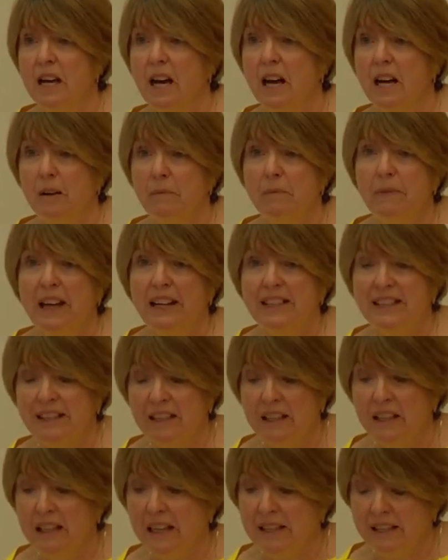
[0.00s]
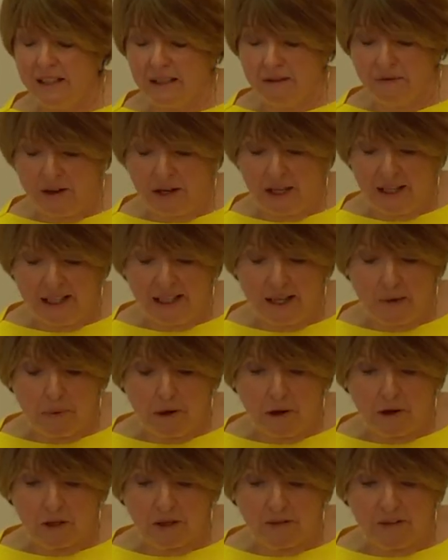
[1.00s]
That's the very clear
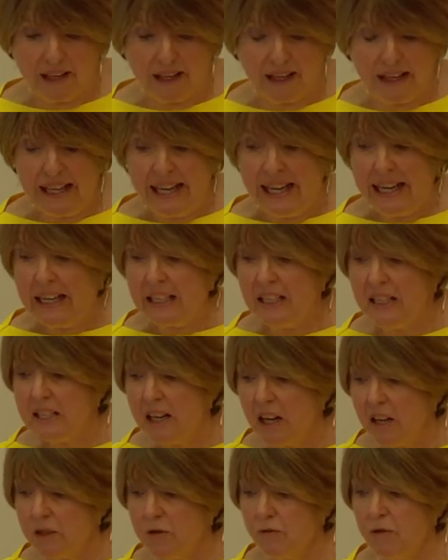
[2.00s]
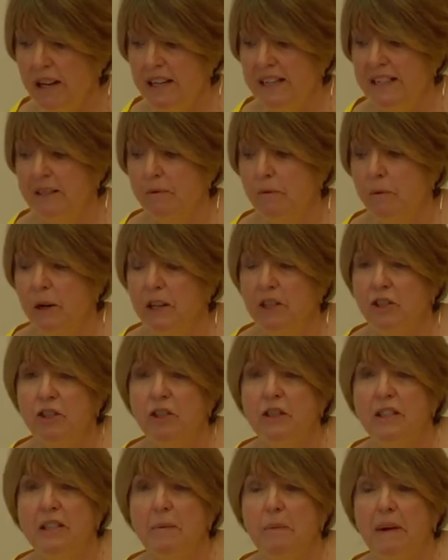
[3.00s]
part of that. It does raise some
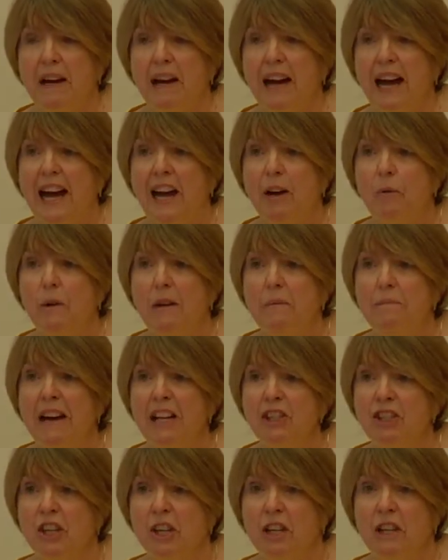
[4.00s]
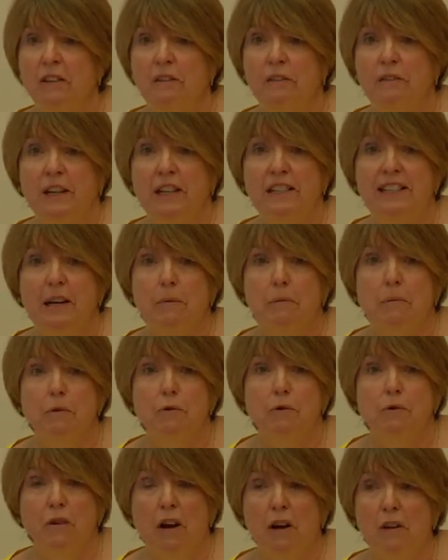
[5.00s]
questions about how we measure, for example,
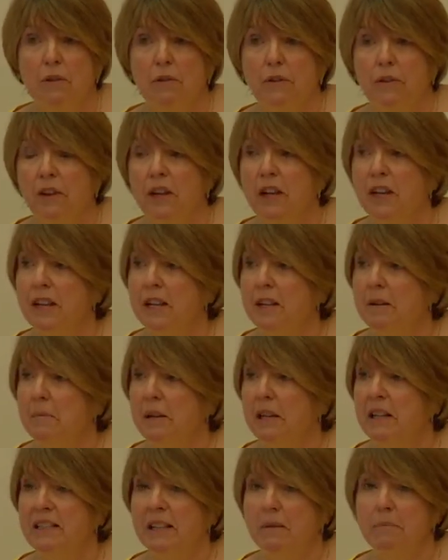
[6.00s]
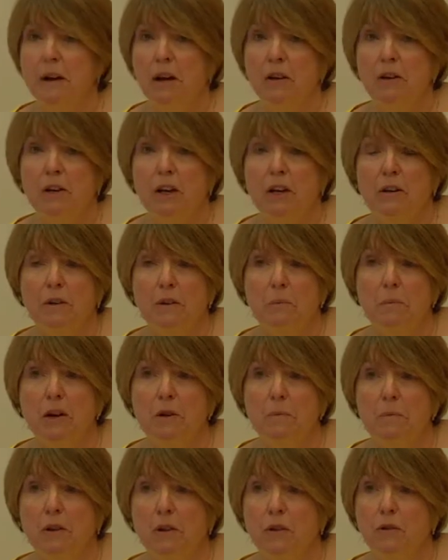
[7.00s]
growth, because at the
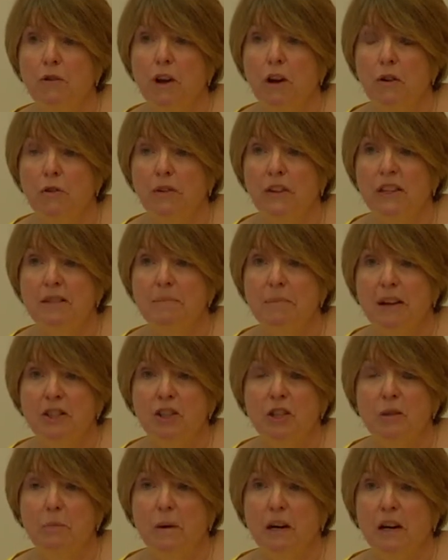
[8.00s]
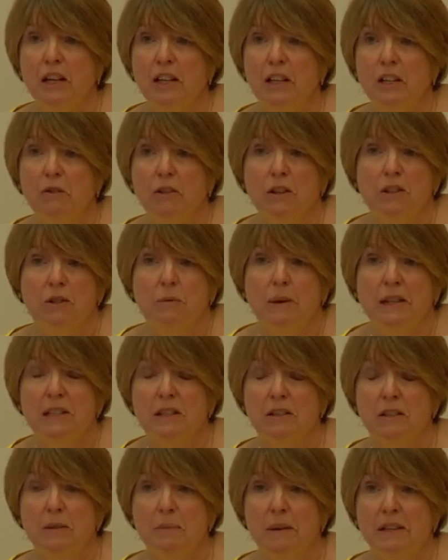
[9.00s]
moment, growth is measured by gross
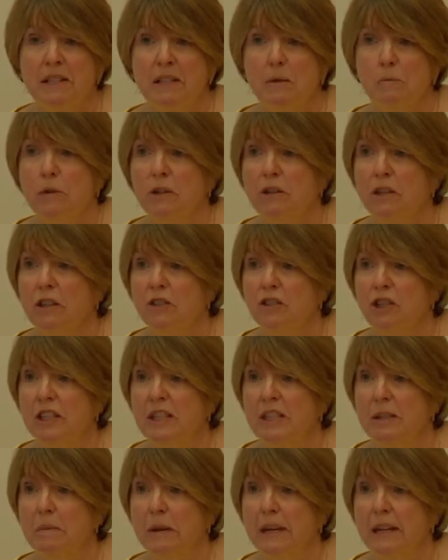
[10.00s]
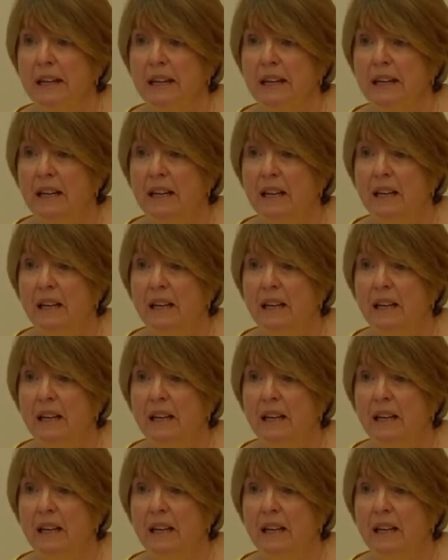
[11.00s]
domestic product, GDP.